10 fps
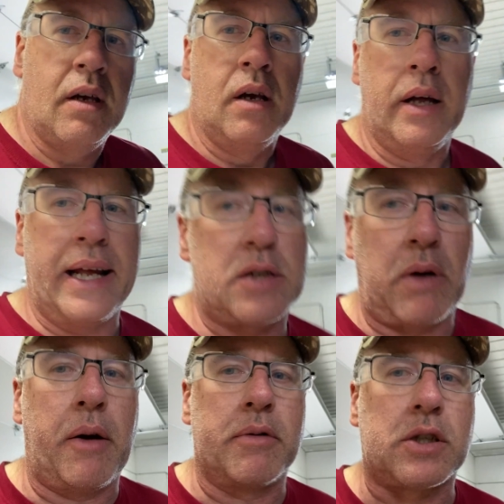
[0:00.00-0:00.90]
And that's what
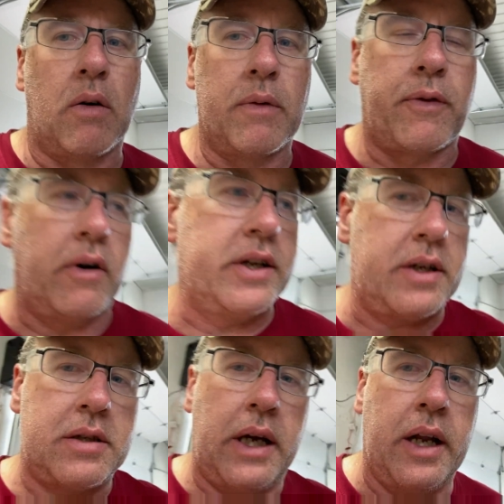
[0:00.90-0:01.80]
I was going for. I
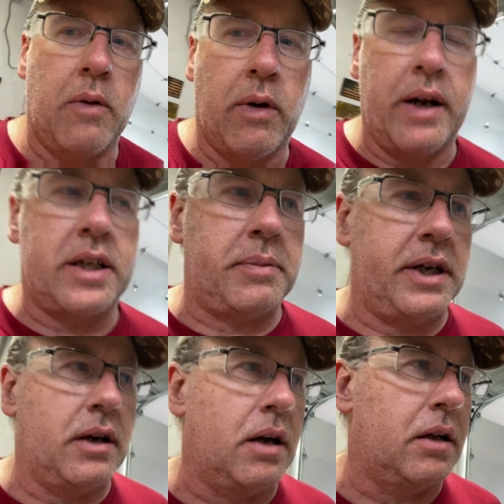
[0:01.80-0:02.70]
didn't want it to
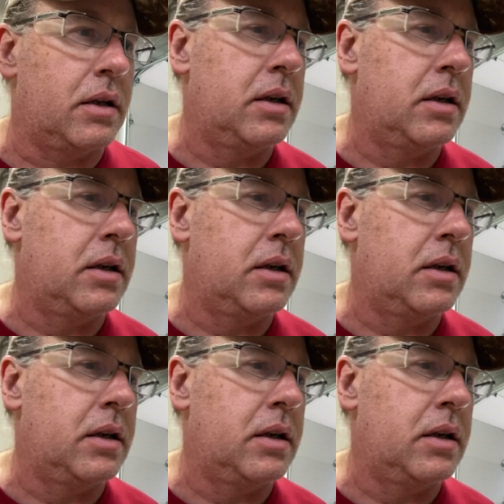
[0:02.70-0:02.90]
be all